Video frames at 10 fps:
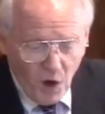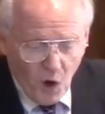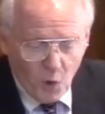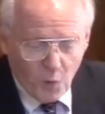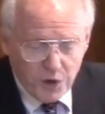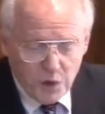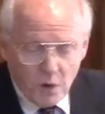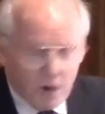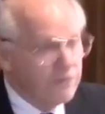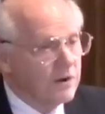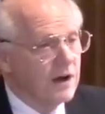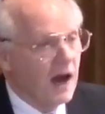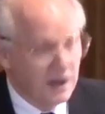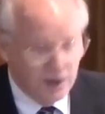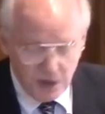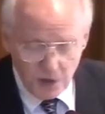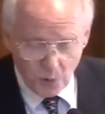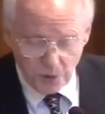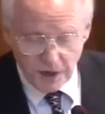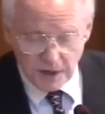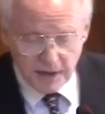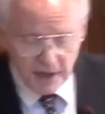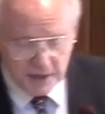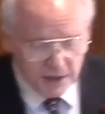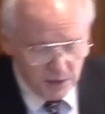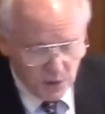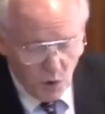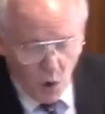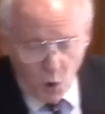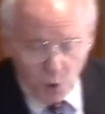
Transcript: When you are forgotten or neglected or